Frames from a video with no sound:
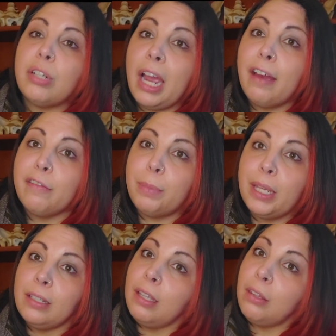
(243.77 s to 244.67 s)
have
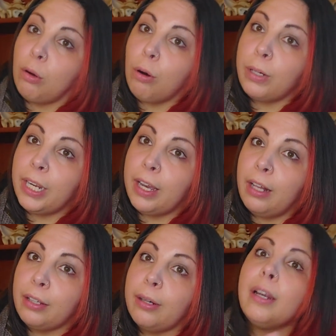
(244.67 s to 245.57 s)
been in the Courtney
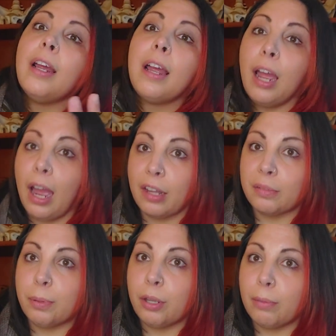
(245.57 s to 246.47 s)
color as
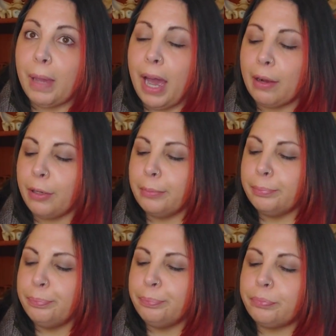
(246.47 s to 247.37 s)
per the pattern.
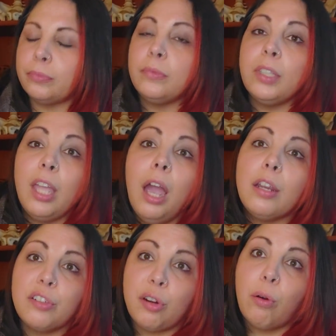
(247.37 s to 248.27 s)
I
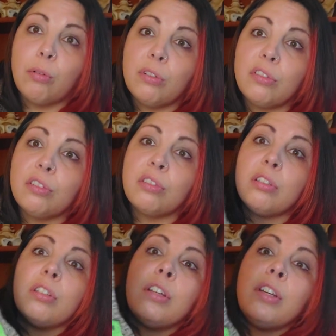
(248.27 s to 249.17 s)
chose
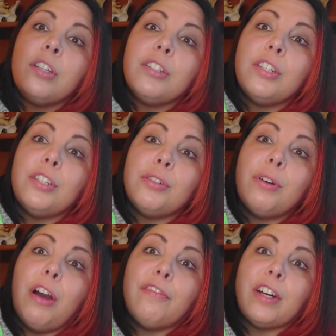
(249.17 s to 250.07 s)
to do
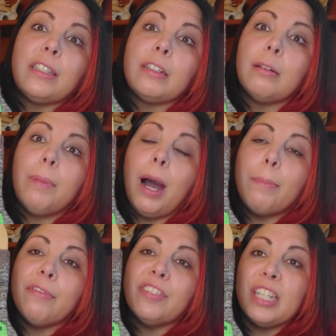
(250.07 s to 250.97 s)
a fun little pop
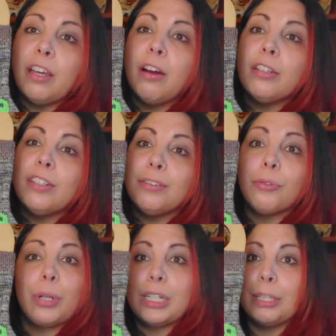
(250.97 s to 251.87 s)
of neon to
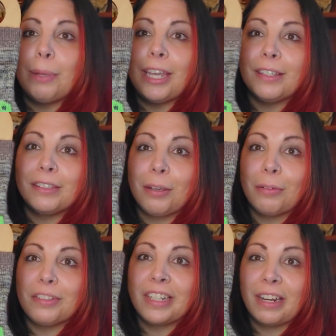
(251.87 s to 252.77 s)
really make this go
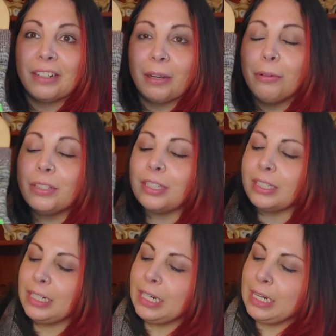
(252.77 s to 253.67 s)
stand out.
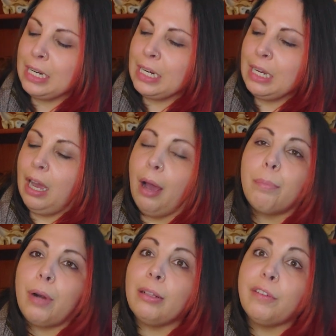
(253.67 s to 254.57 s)

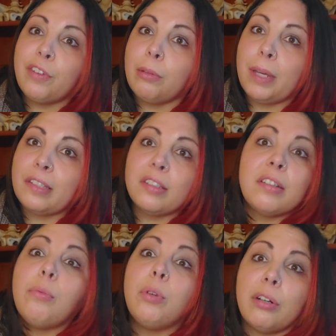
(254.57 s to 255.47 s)
Probably for the best because I
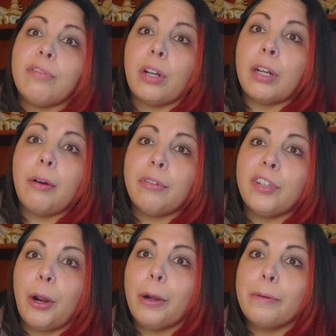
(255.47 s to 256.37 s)
would have run out of
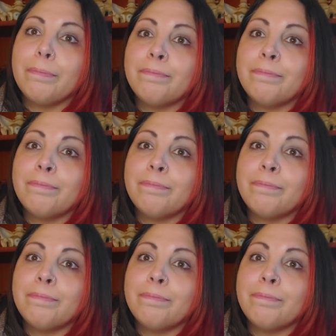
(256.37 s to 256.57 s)
yarn